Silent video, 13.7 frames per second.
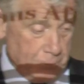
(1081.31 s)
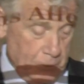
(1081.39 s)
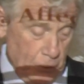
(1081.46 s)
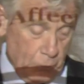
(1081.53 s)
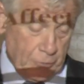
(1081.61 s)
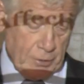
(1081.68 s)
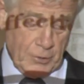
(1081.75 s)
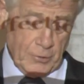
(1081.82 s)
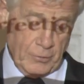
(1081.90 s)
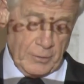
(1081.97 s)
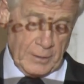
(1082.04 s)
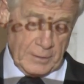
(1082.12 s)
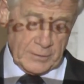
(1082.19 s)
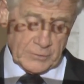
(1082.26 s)
both
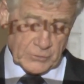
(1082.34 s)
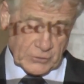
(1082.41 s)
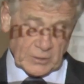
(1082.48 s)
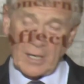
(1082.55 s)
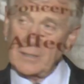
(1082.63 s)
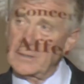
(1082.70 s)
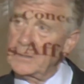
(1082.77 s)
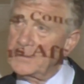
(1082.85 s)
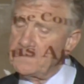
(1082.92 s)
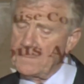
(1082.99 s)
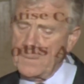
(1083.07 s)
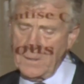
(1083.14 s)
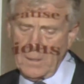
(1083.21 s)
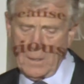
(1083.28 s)
here and in Scotland.
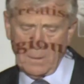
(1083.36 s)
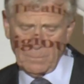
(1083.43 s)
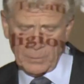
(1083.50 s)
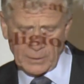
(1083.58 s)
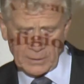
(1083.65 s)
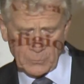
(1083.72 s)
But